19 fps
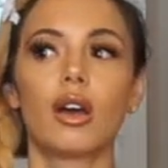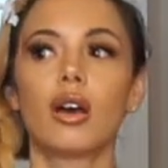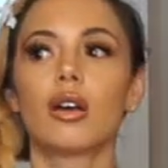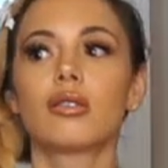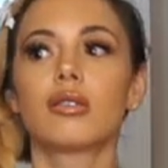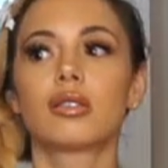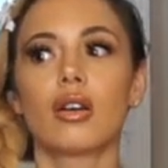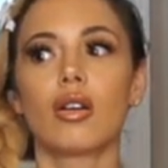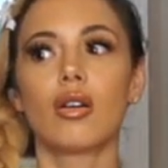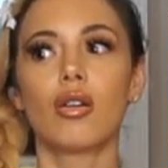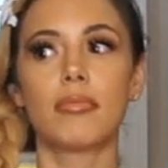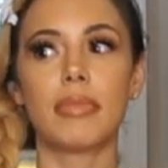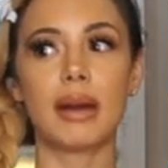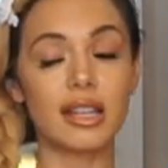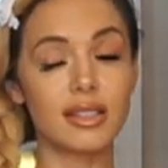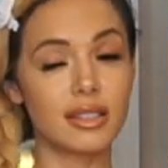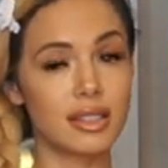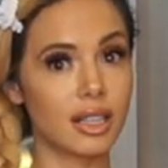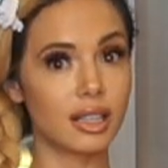So
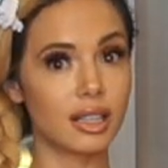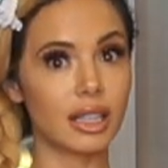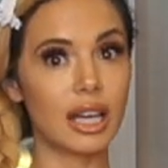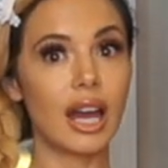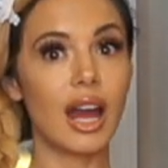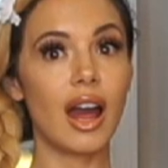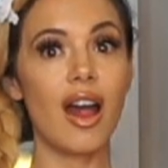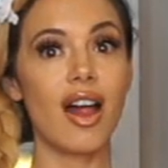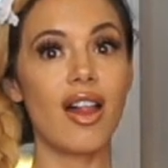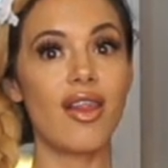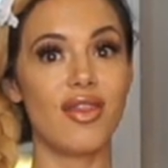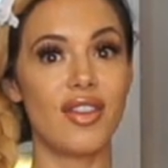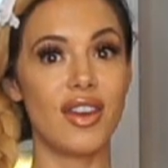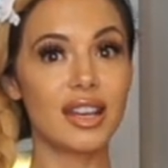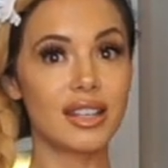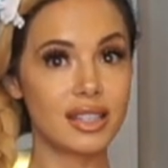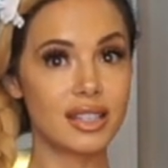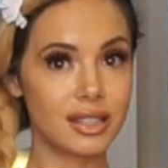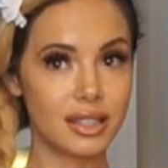basically,
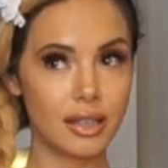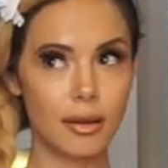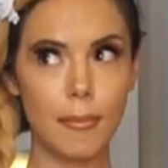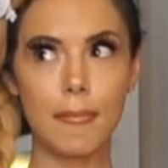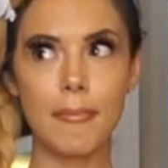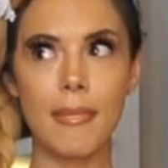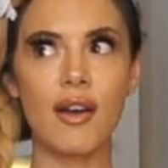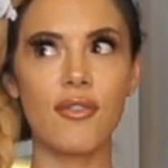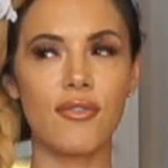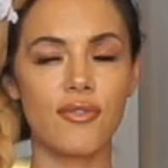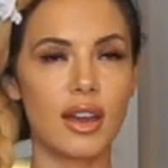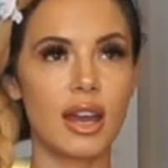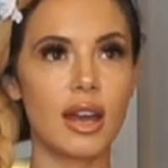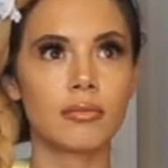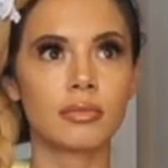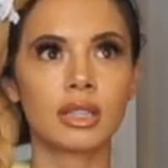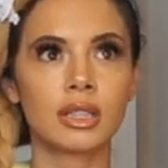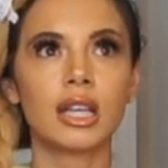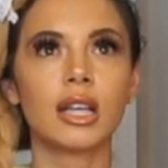this my
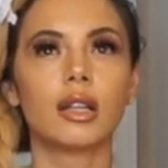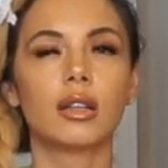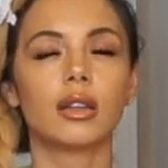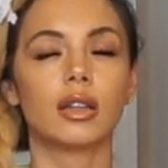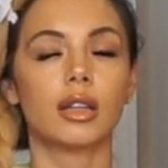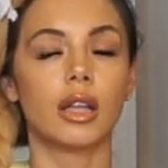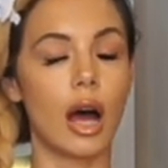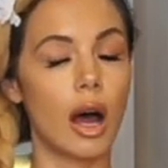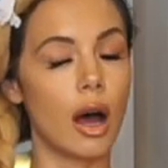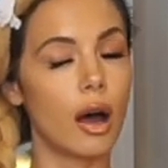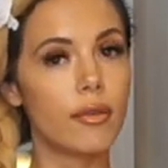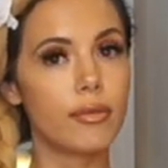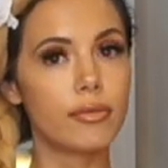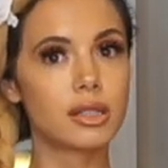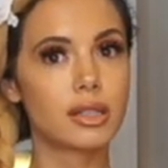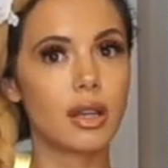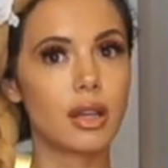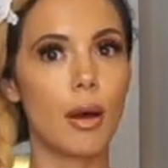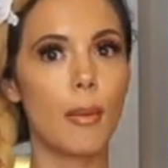family
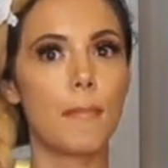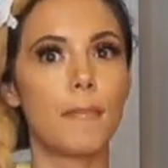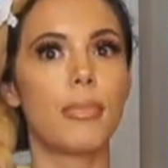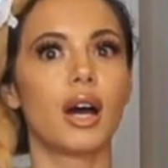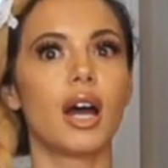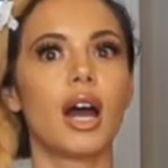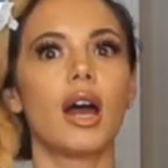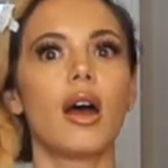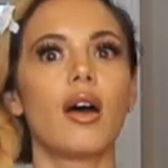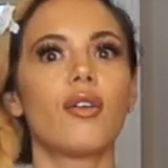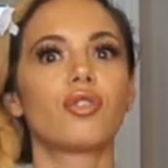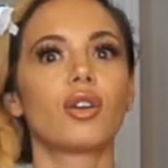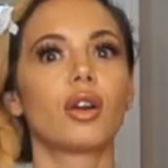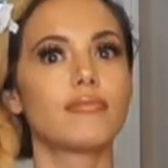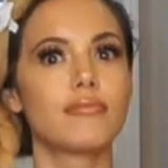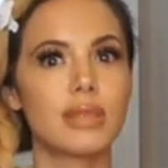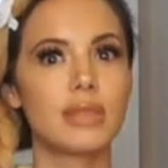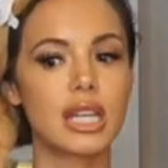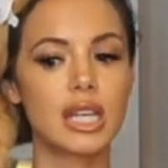loves, but
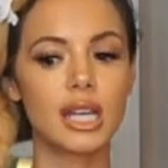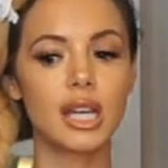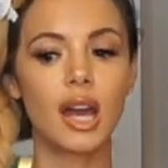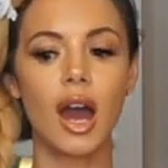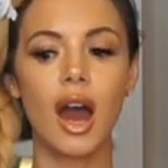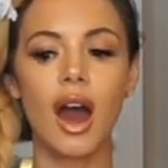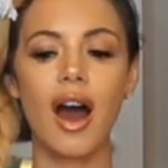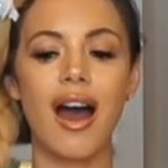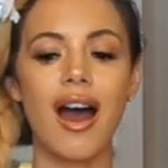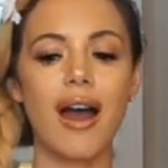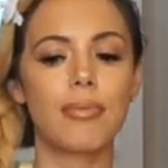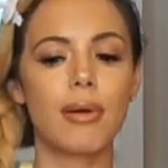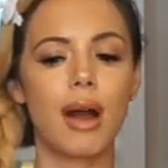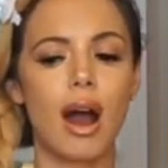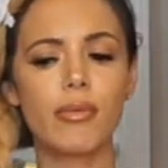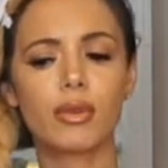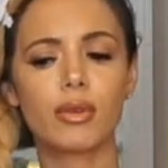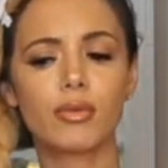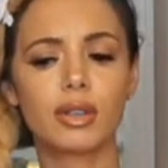for me, I
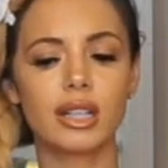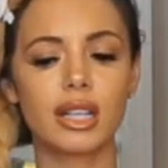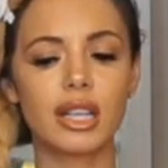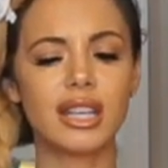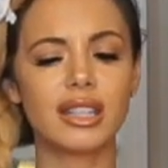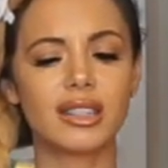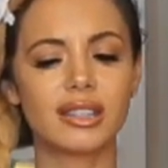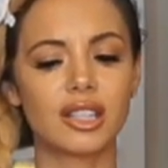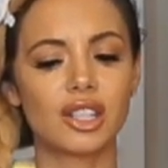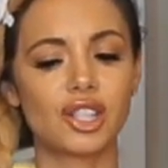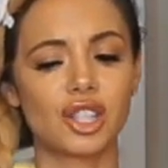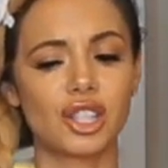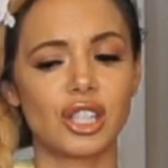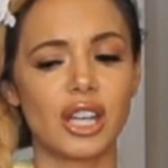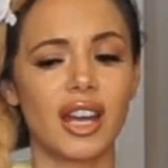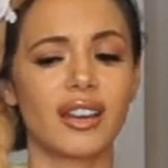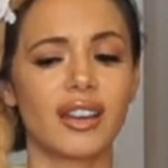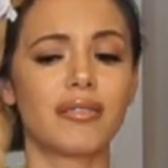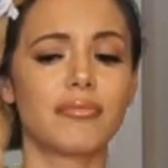probably would eat this
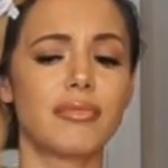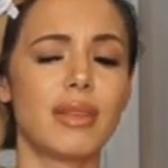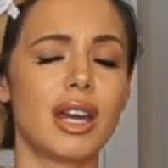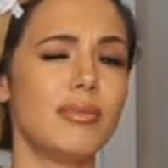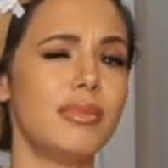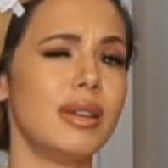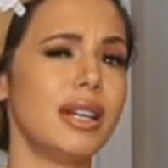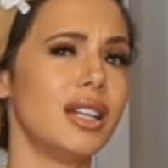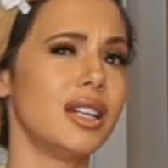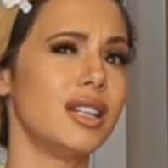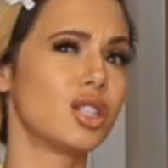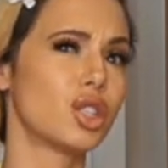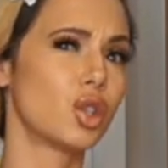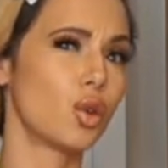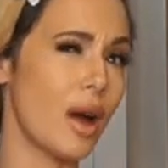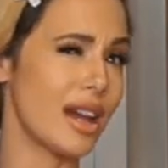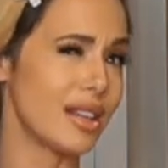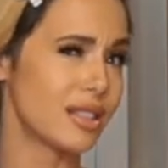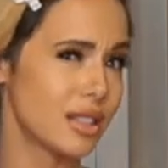shake maybe
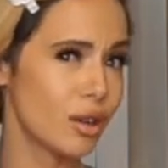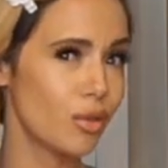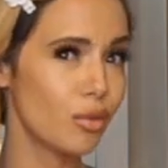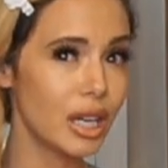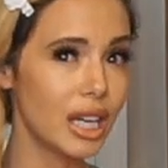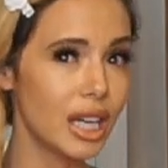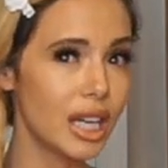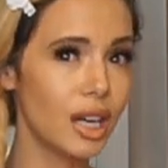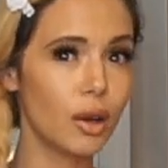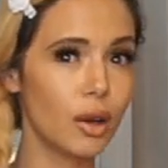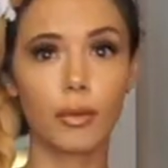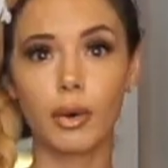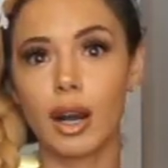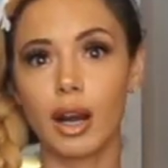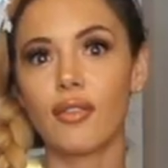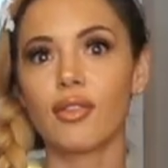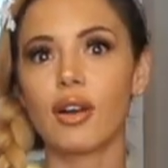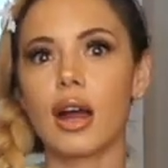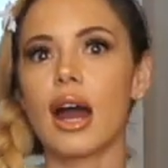twice a week
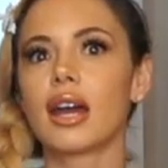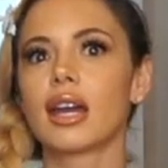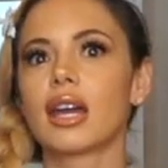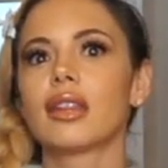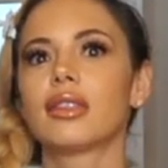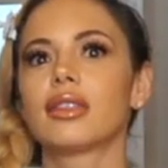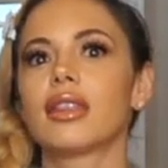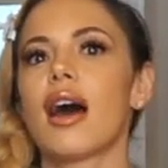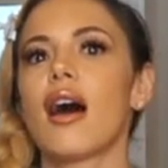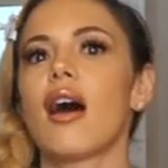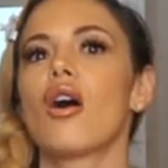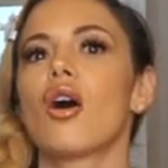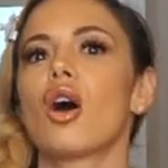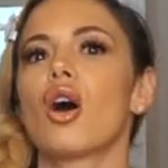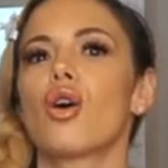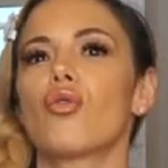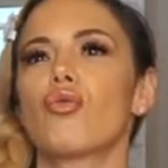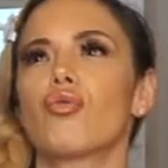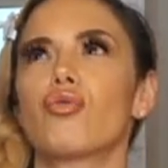whenever I get that
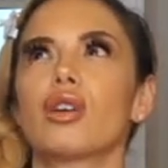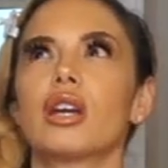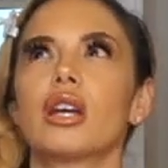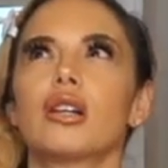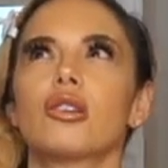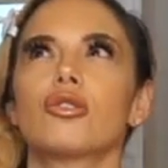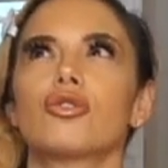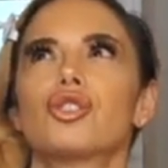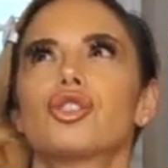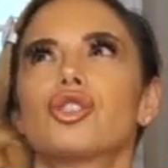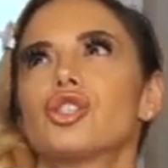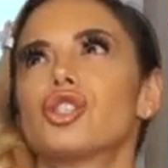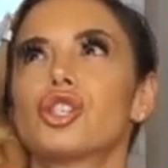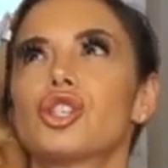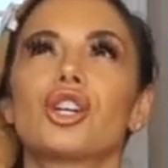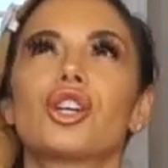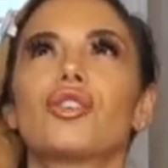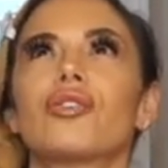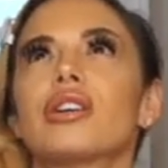real
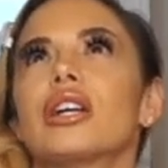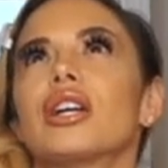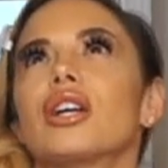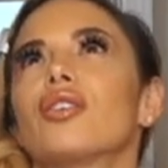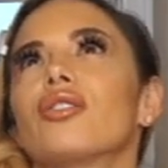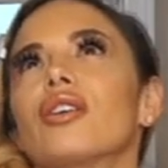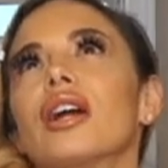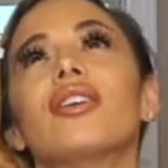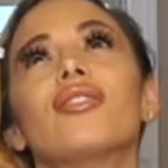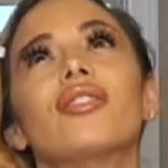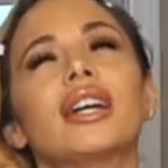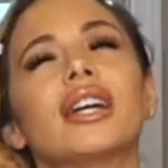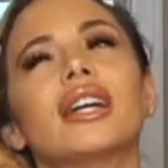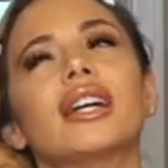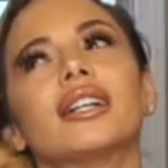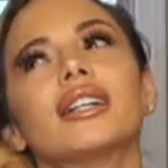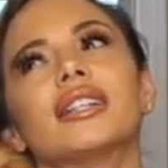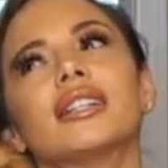sugary craving.